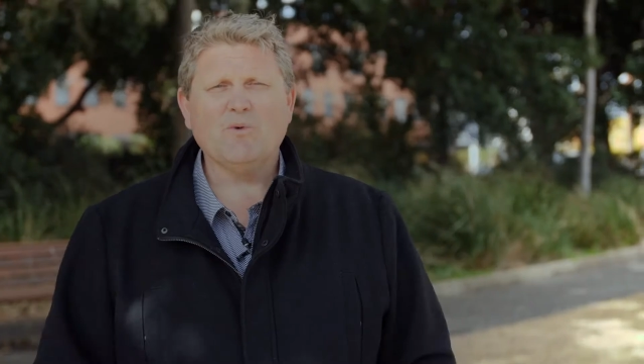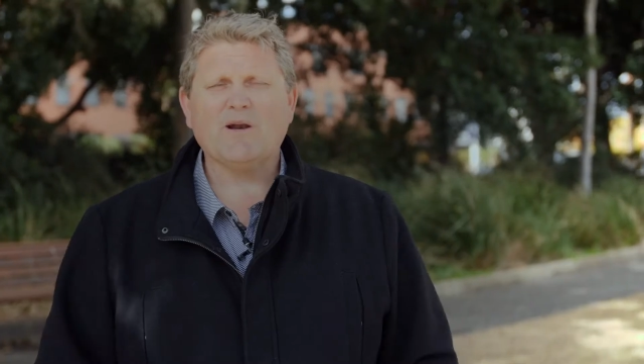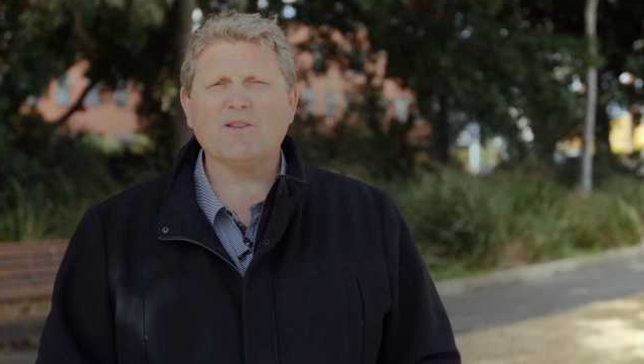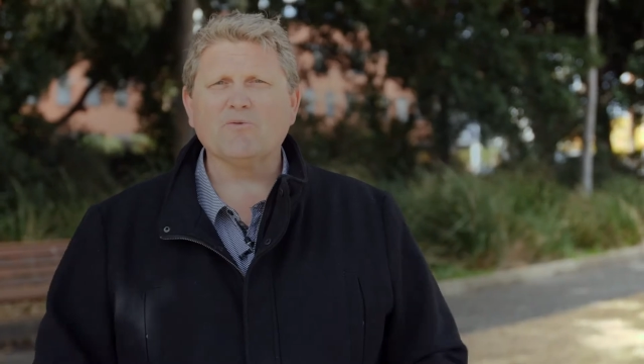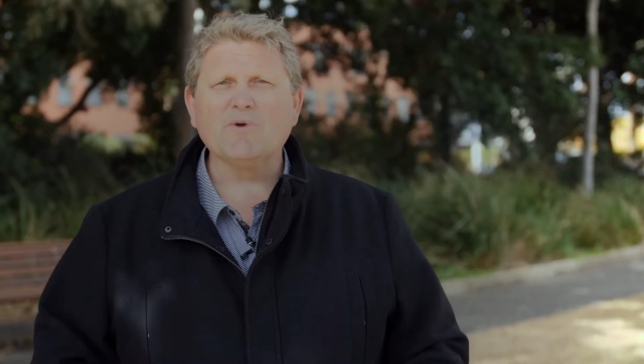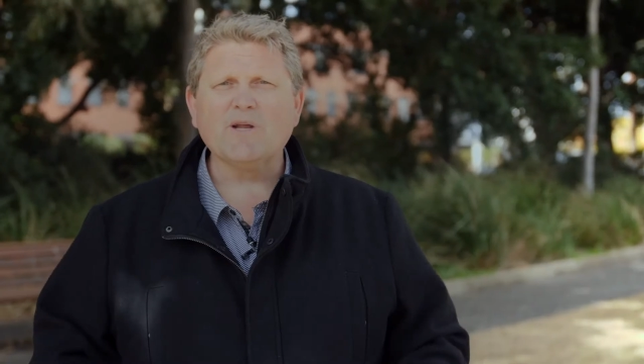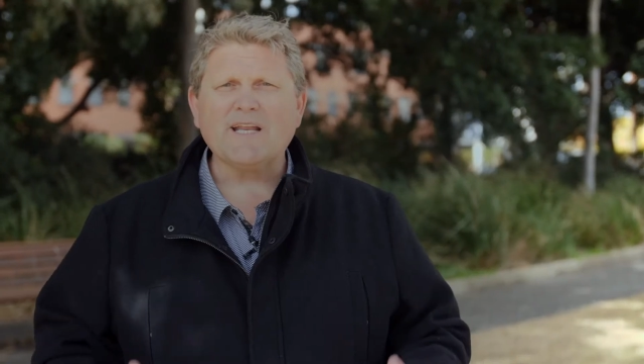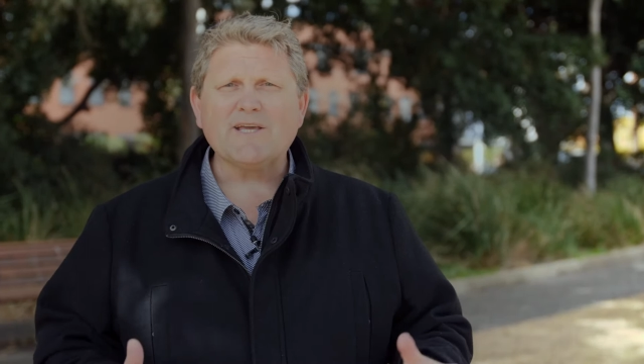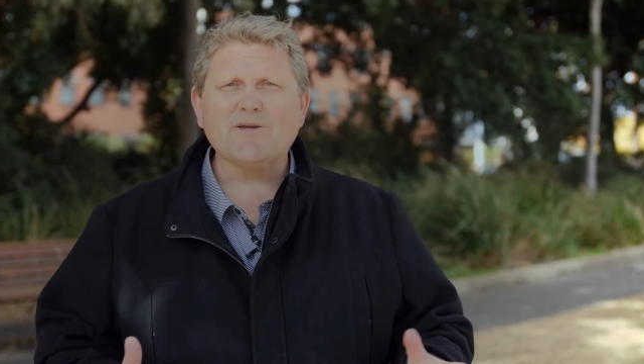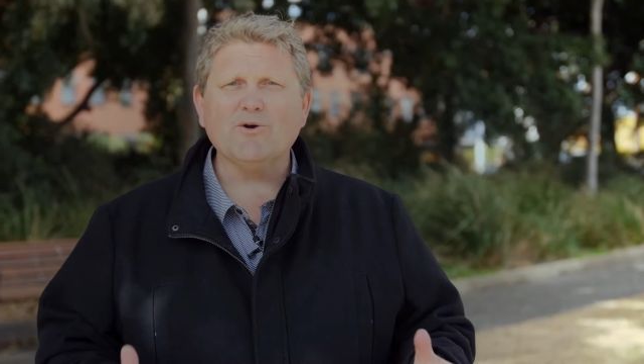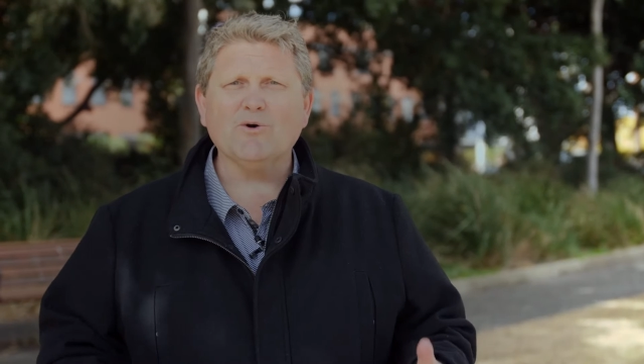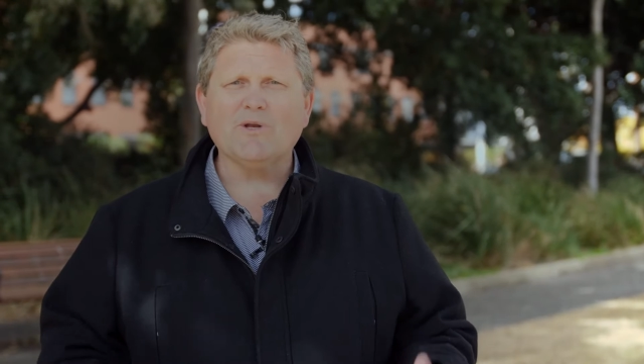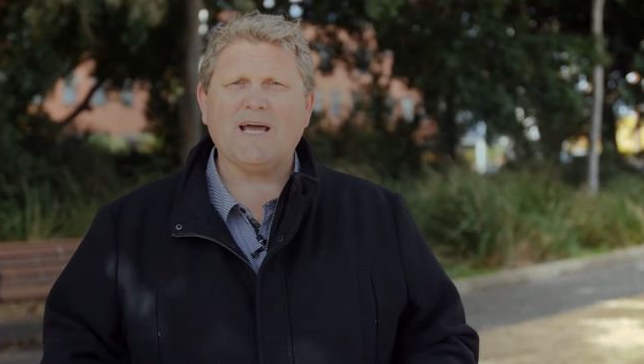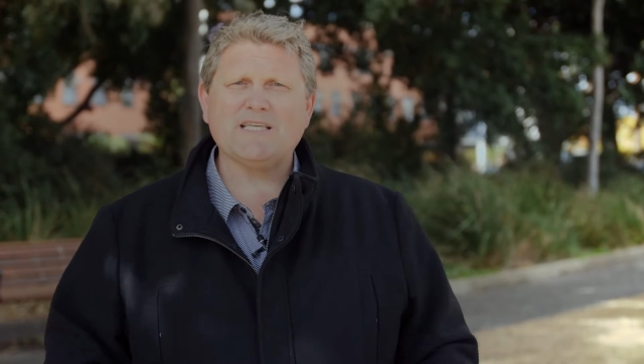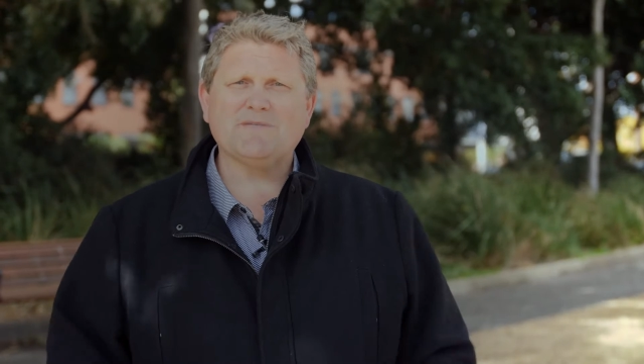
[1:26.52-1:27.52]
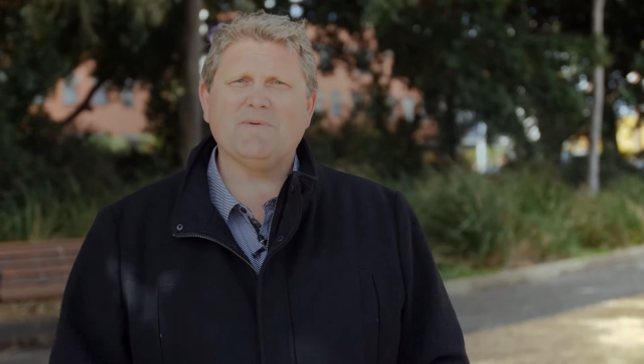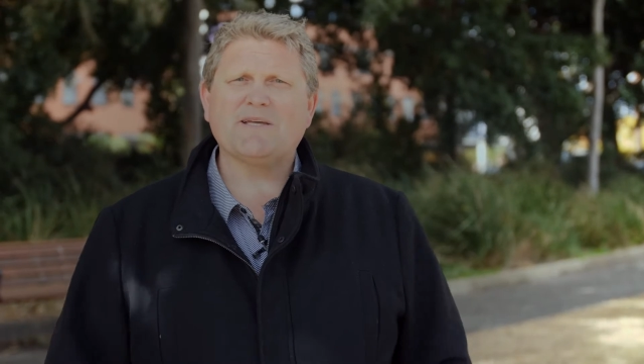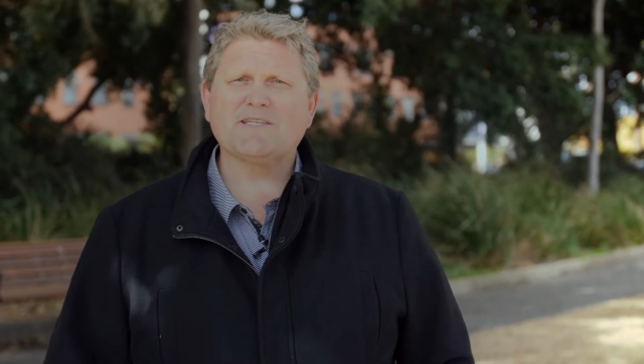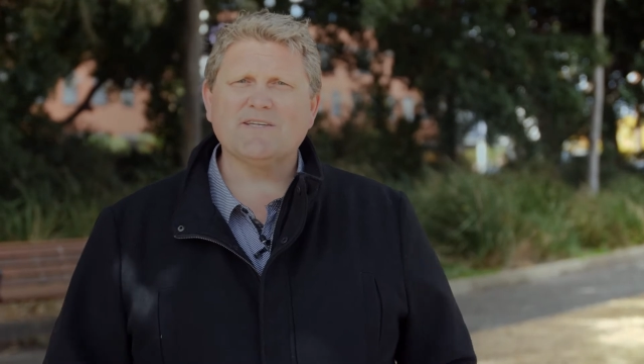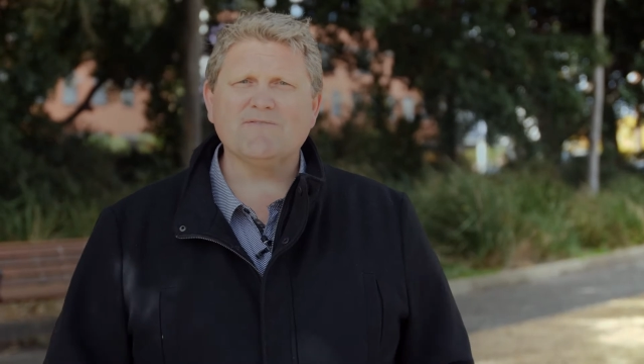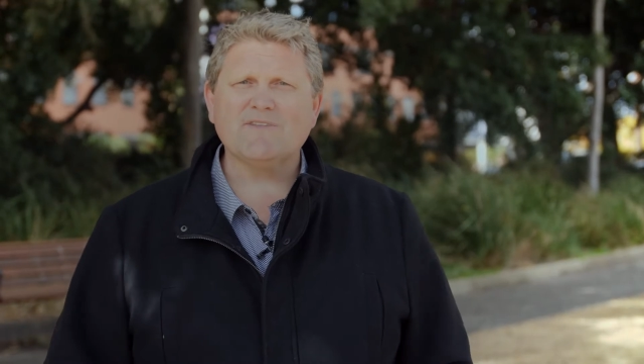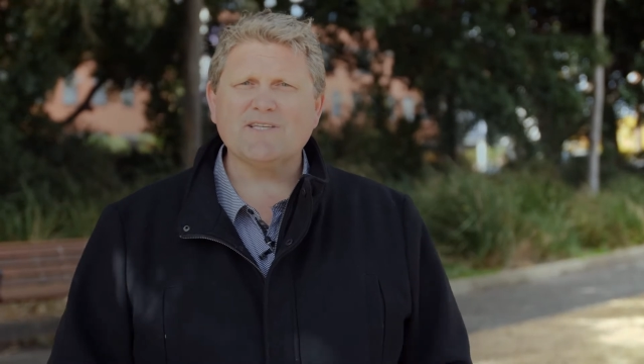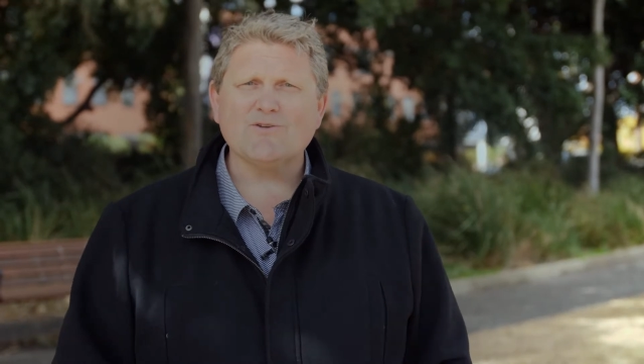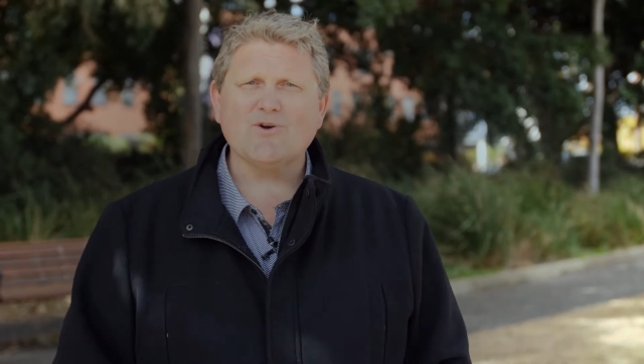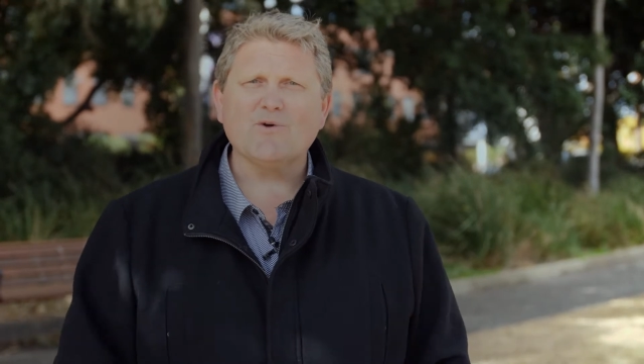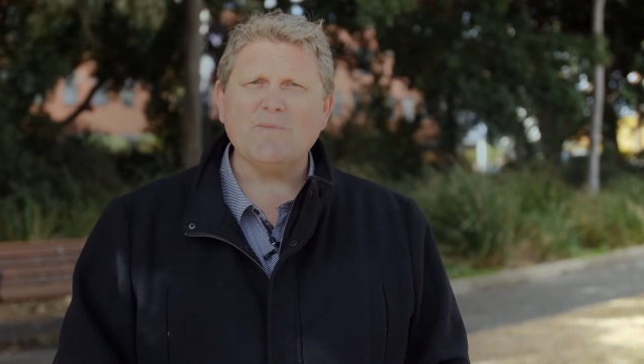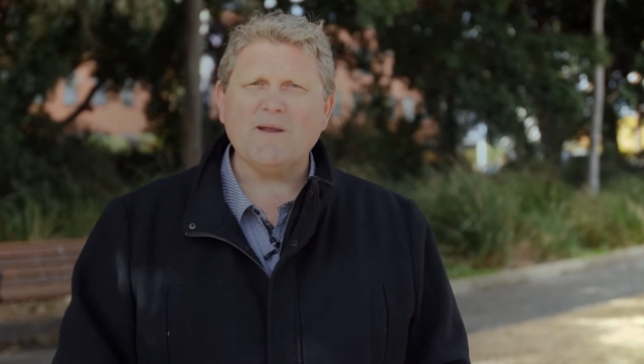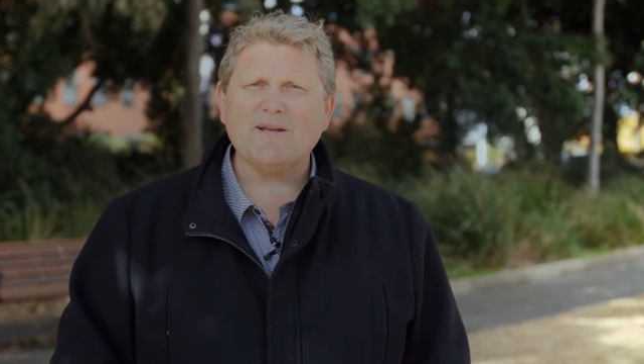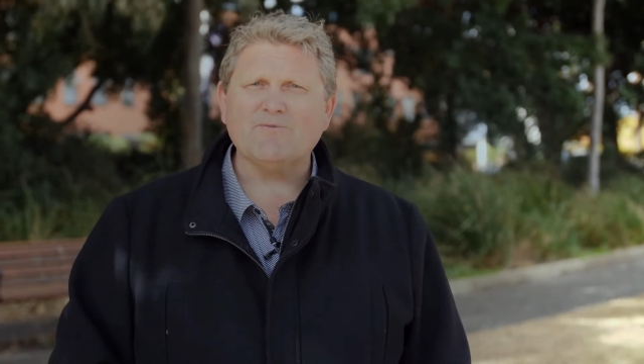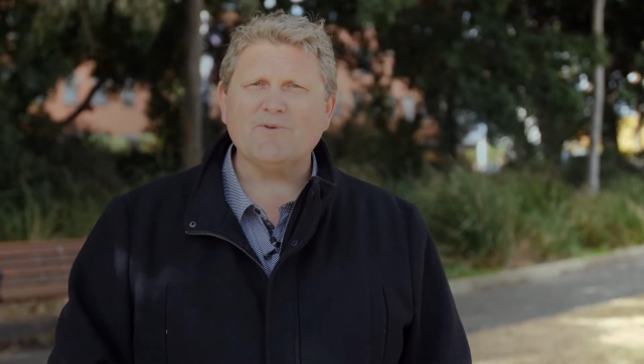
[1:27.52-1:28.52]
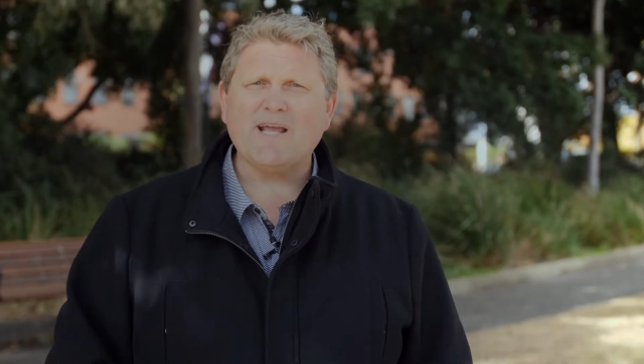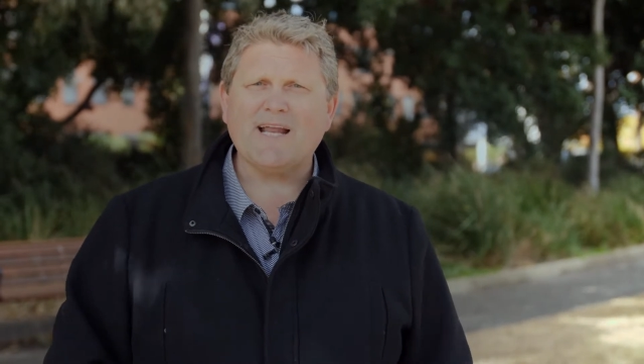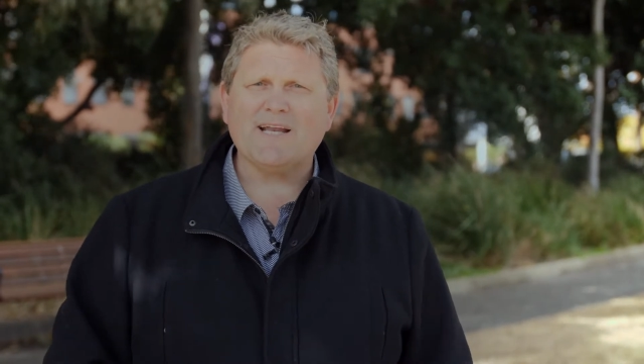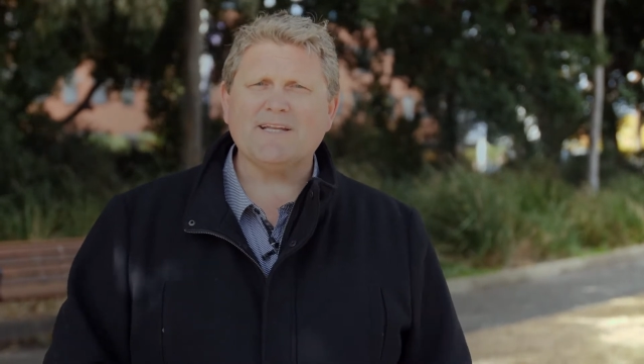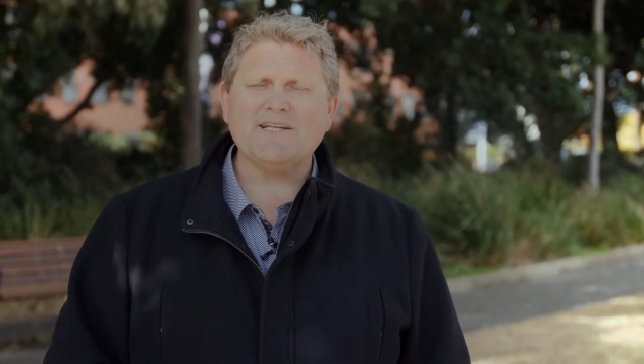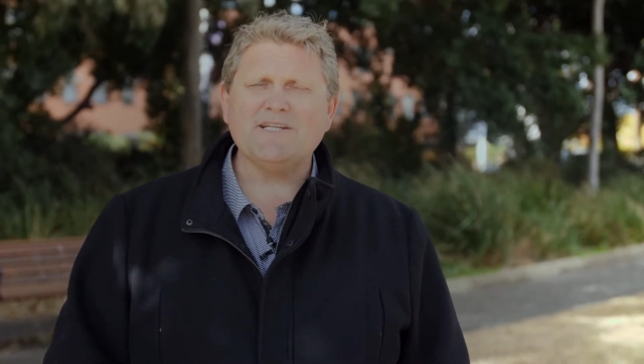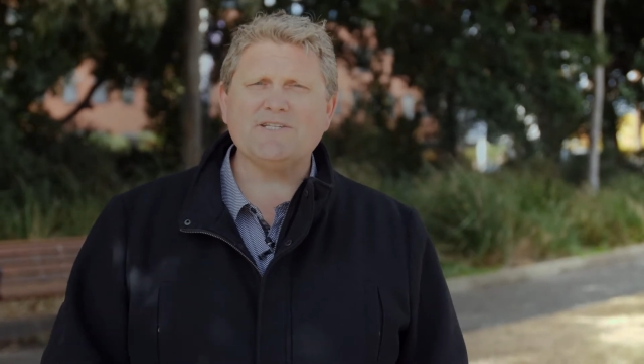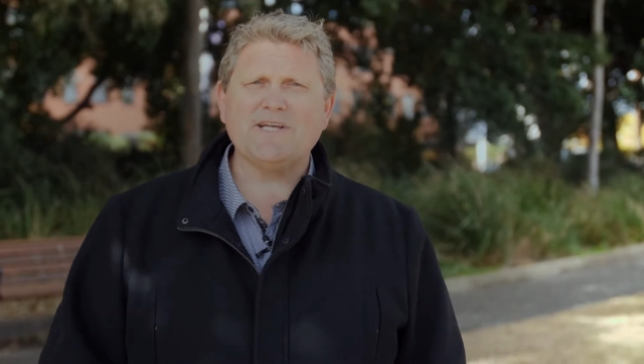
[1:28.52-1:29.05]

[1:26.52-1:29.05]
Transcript: One of the really cool aspects of this augmented reality